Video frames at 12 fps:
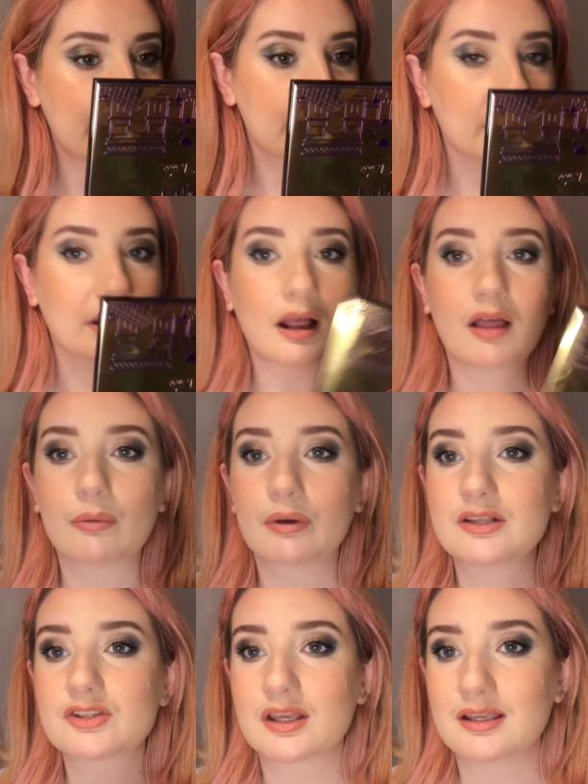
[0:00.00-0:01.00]
But
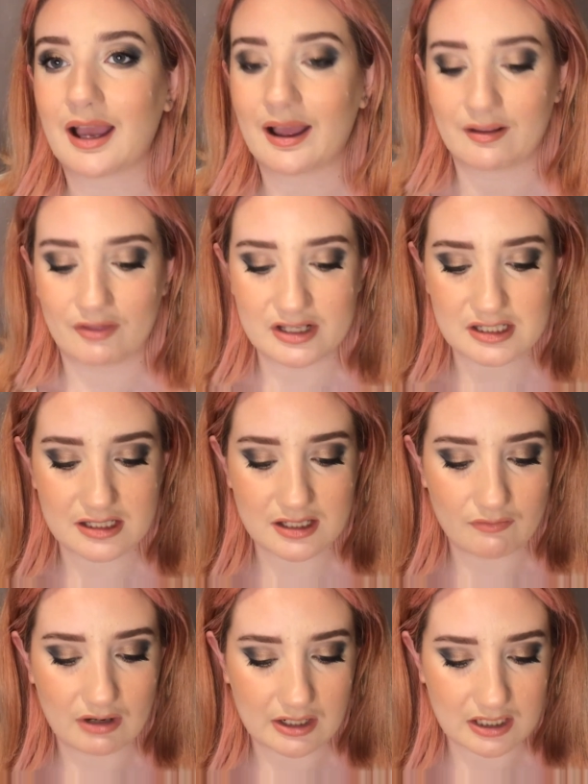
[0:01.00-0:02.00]
otherwise, yeah, this is a
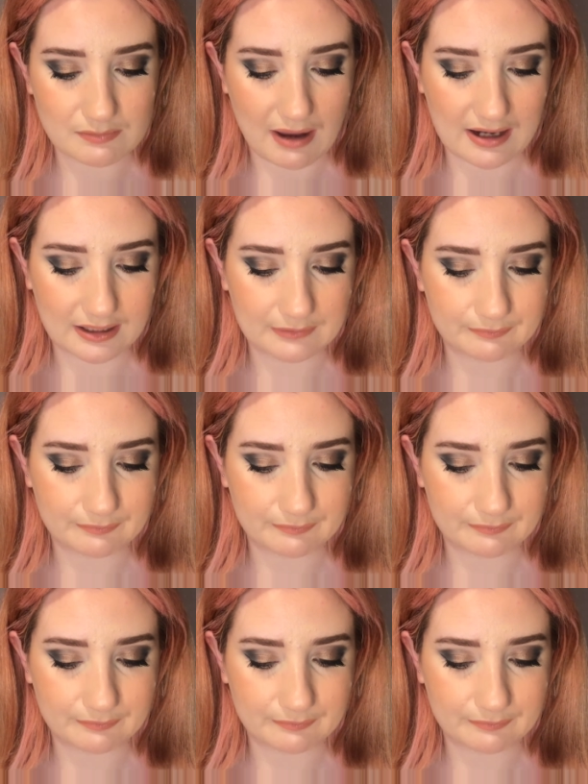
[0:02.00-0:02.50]
really nice palette.